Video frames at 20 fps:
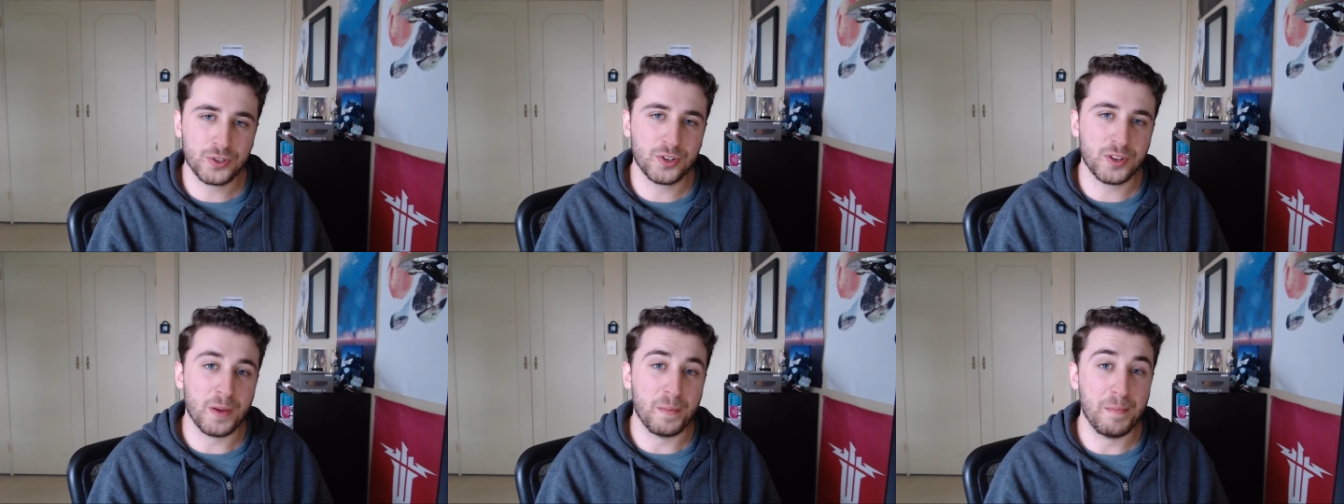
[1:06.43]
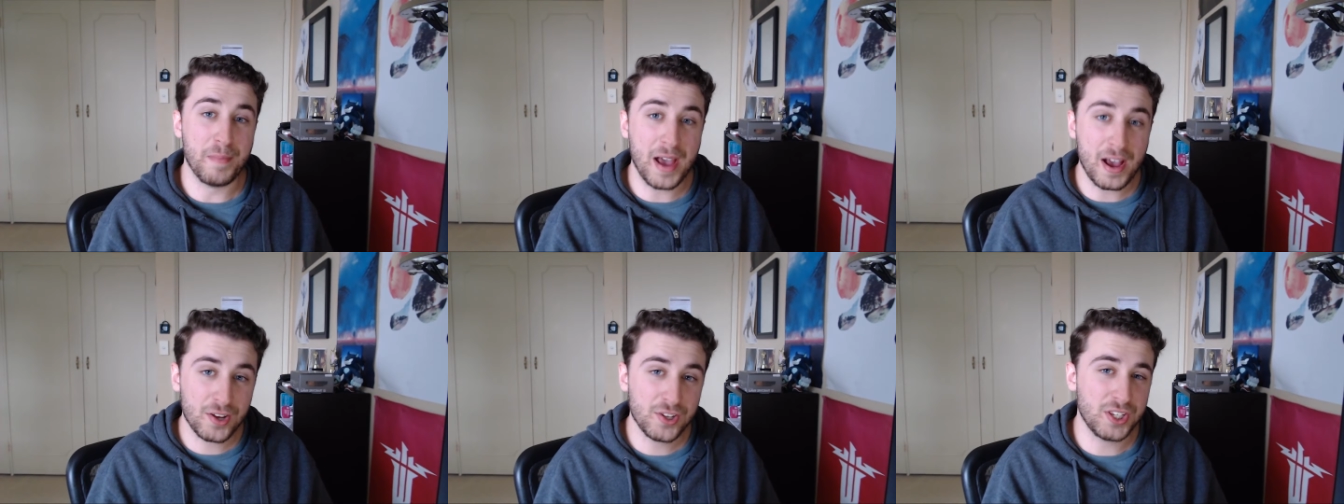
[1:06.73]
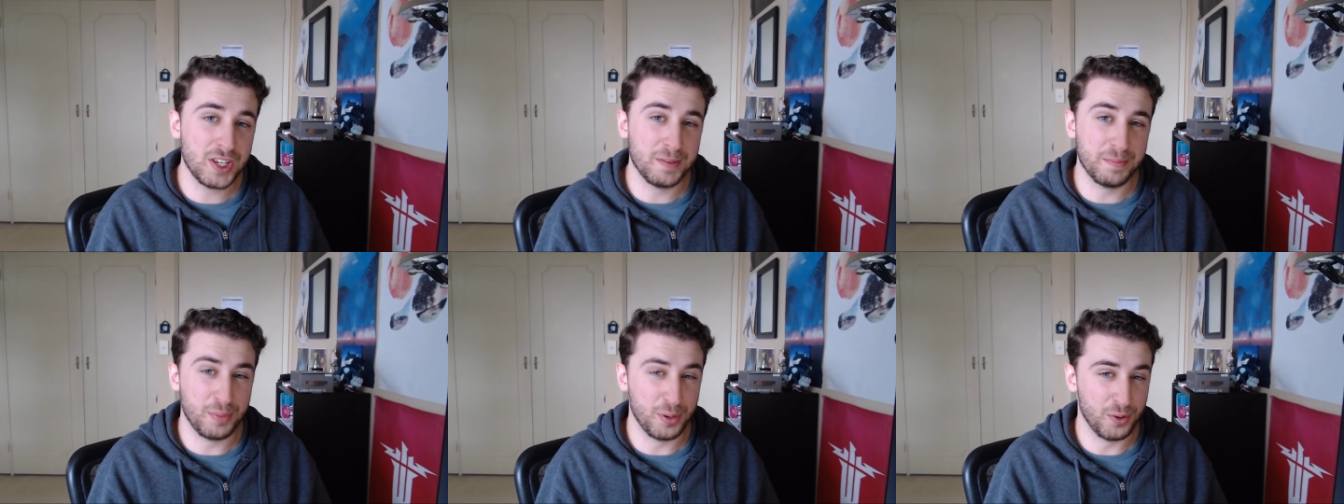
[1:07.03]
the
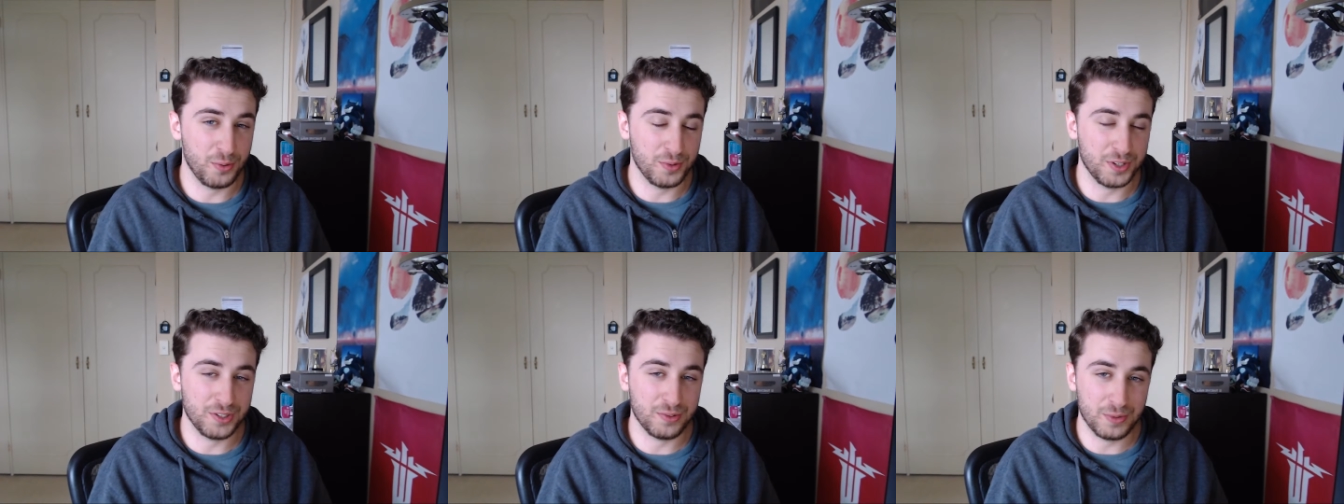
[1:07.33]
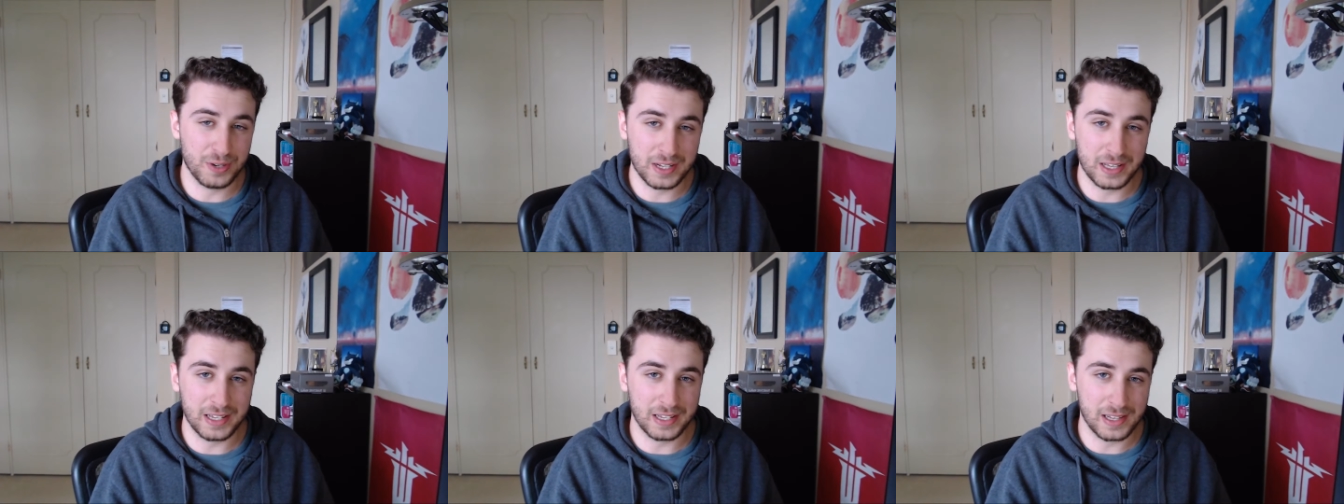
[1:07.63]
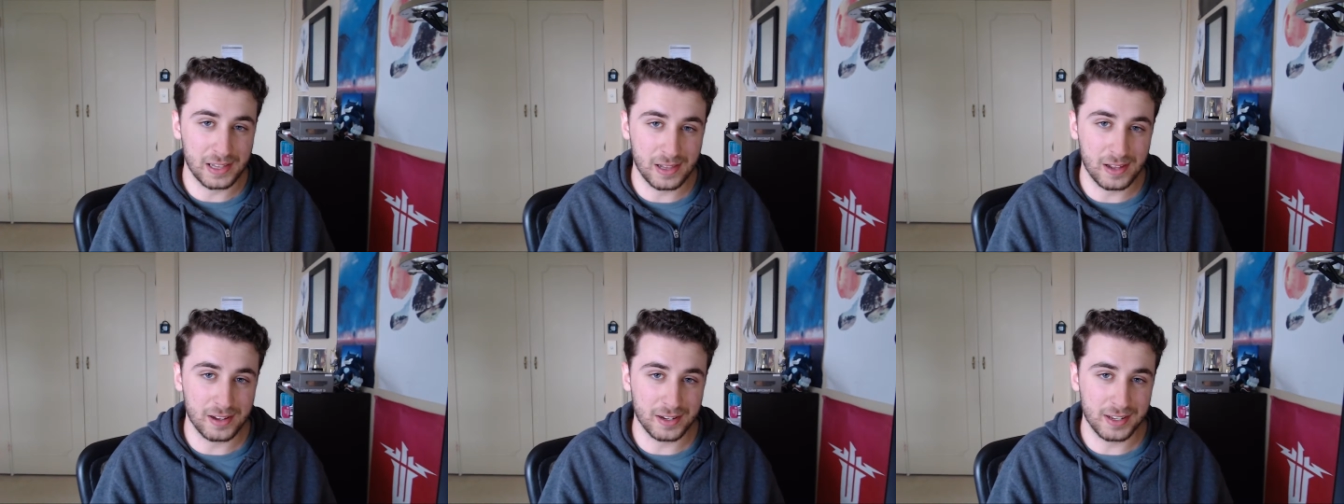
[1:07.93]
mouse input was really
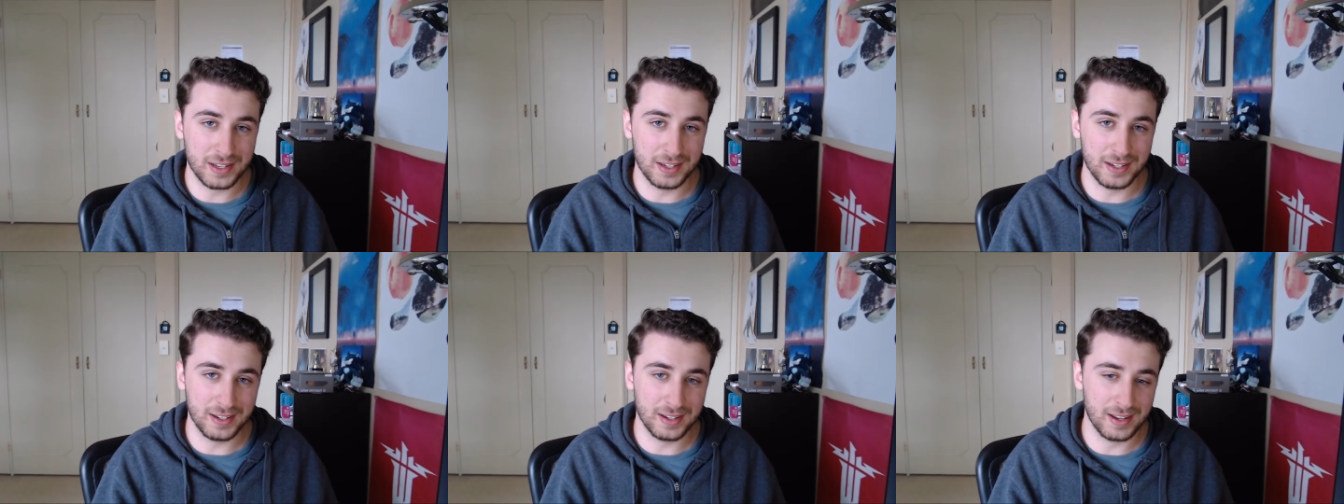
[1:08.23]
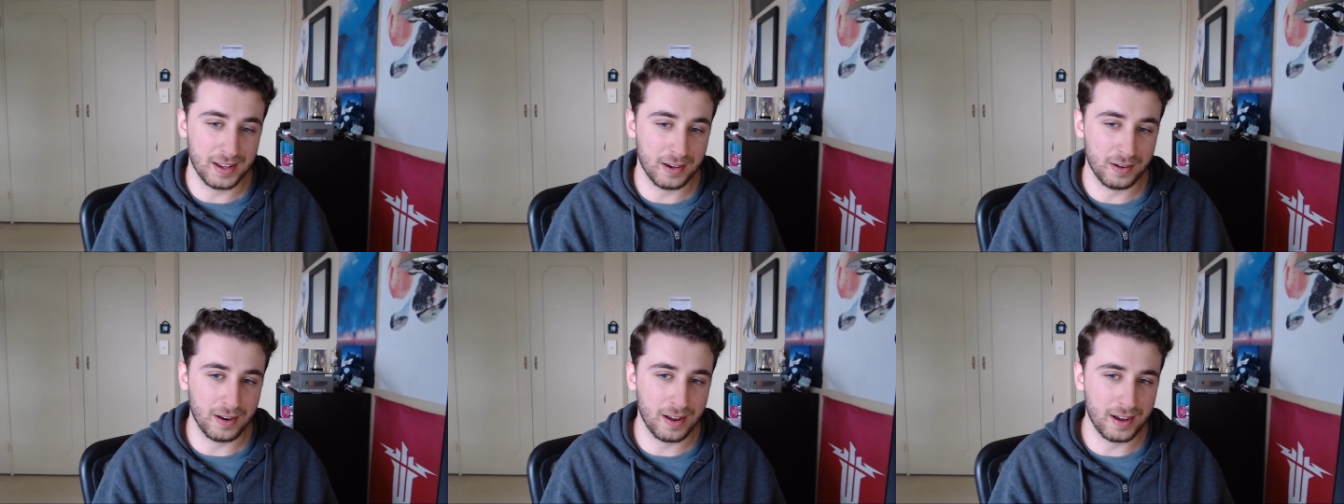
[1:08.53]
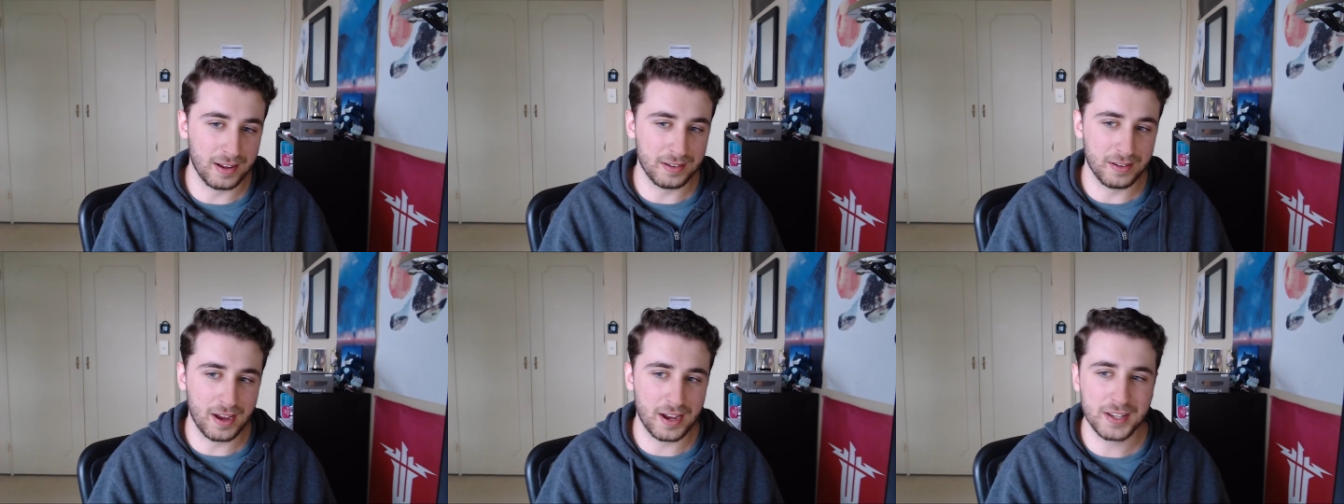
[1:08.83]
clunky, and I,